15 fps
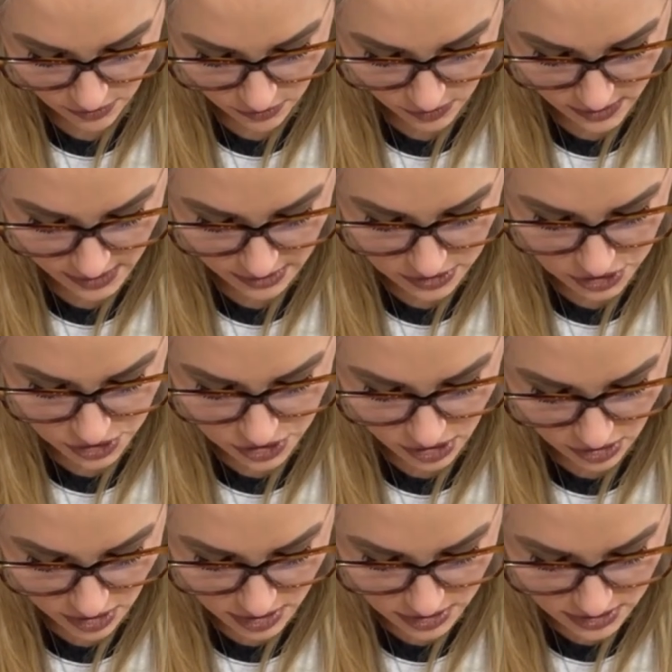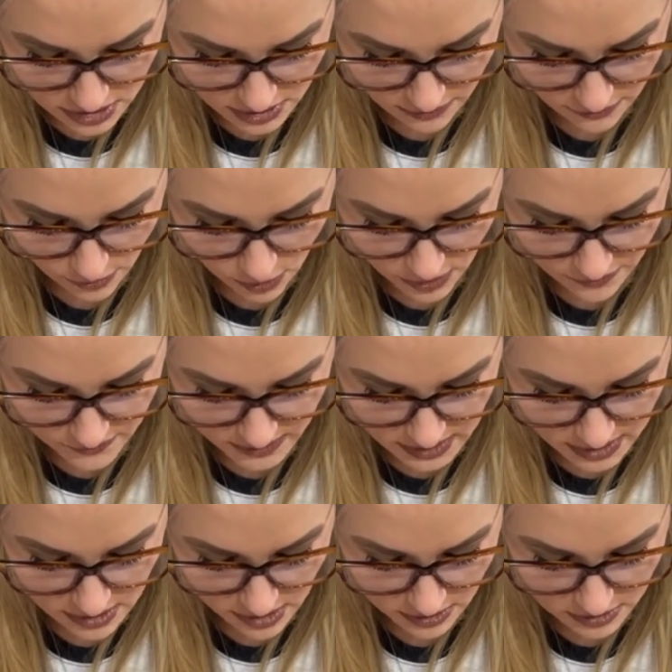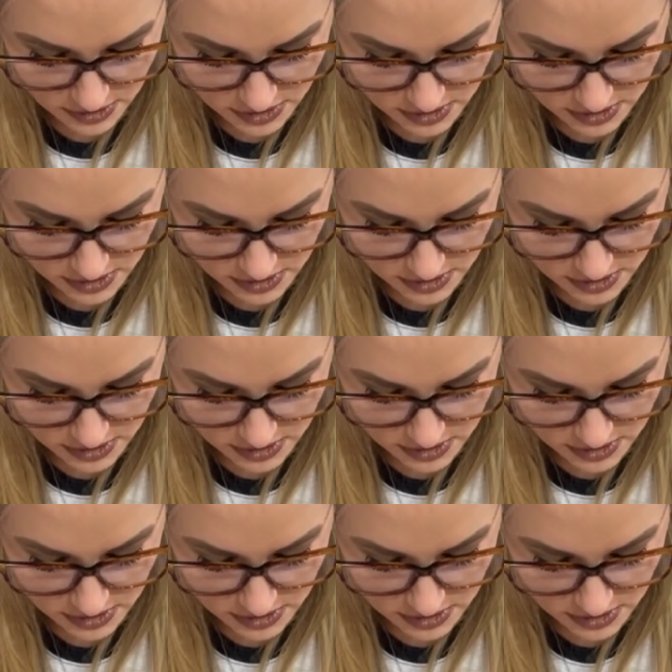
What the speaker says: 1-ounce jars for $50.